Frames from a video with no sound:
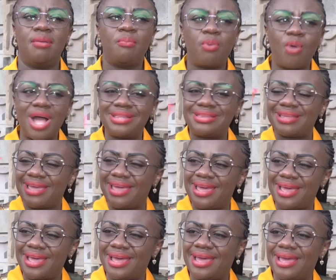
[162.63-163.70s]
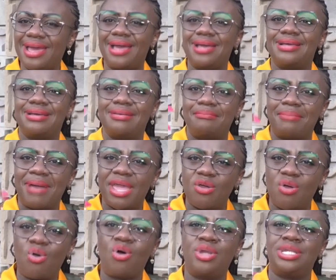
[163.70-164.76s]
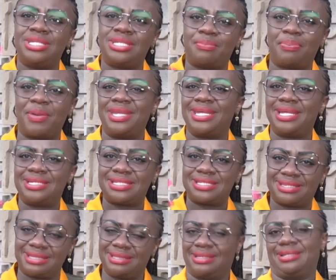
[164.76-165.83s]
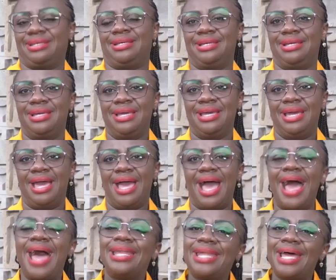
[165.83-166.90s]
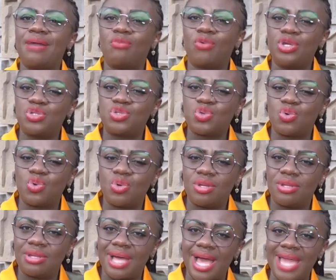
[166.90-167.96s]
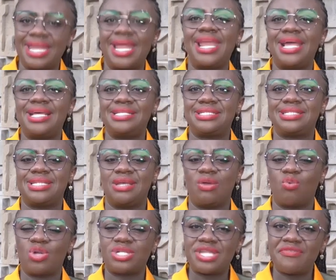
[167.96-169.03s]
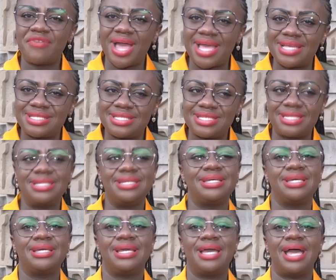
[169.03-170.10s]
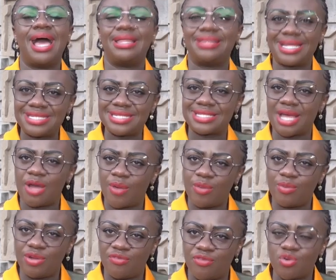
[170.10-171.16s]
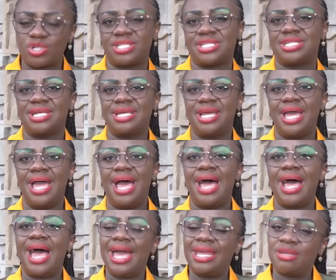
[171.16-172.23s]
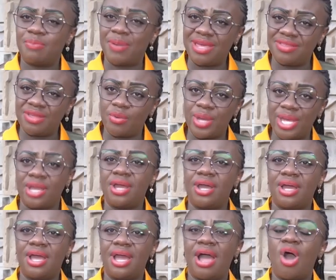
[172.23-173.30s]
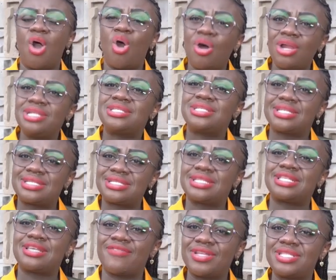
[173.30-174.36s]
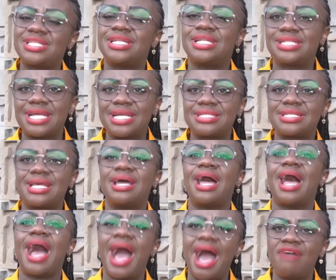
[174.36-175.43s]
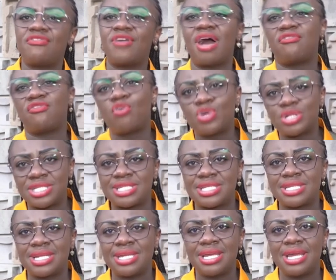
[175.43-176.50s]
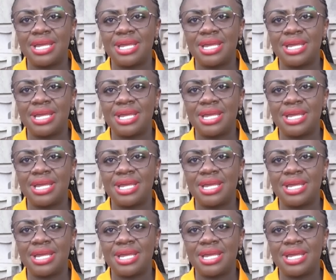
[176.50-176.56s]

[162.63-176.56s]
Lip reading: Mbwate my own independent thinking. And I am going to analyze whatever I see, that is how I will vote. And by the way, all 67 senators have a vote.